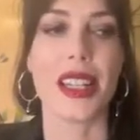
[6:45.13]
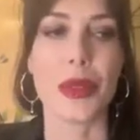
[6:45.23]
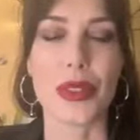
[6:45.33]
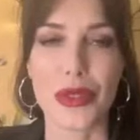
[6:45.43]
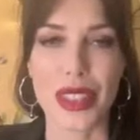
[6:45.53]

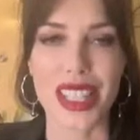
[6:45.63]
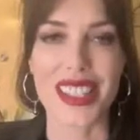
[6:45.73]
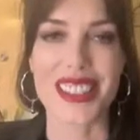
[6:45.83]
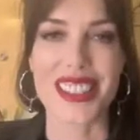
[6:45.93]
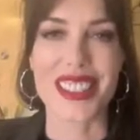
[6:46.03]
with
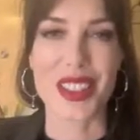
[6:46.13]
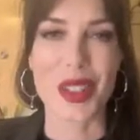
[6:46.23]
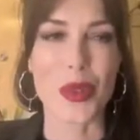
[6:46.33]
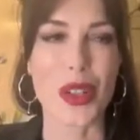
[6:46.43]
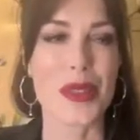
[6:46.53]
flares and
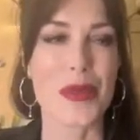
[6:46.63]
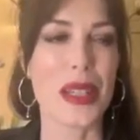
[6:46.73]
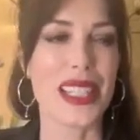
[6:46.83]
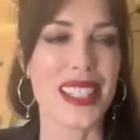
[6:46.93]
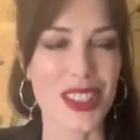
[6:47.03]
so on,
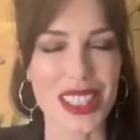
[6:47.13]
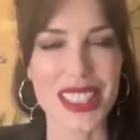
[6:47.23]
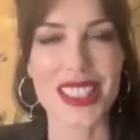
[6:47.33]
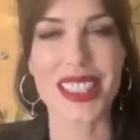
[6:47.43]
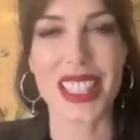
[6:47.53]
but
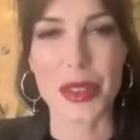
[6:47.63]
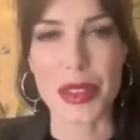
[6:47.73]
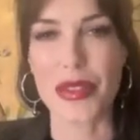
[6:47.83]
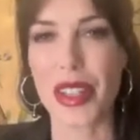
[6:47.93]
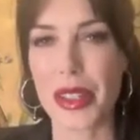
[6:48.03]
increasingly it
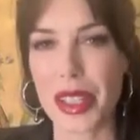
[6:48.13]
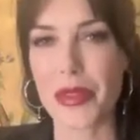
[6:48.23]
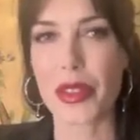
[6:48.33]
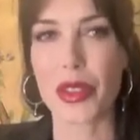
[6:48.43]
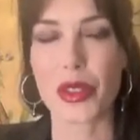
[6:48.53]
was very
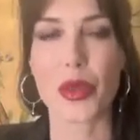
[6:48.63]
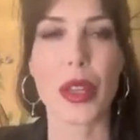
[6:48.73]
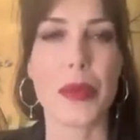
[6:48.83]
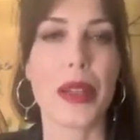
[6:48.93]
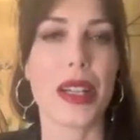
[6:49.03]
difficult to
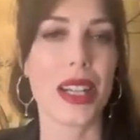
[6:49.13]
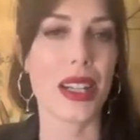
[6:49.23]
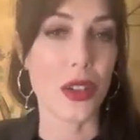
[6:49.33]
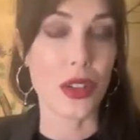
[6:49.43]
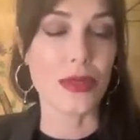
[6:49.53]
weight bear
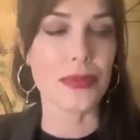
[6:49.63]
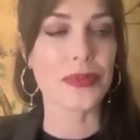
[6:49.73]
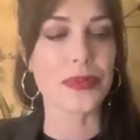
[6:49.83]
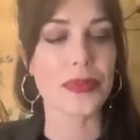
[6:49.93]
at all.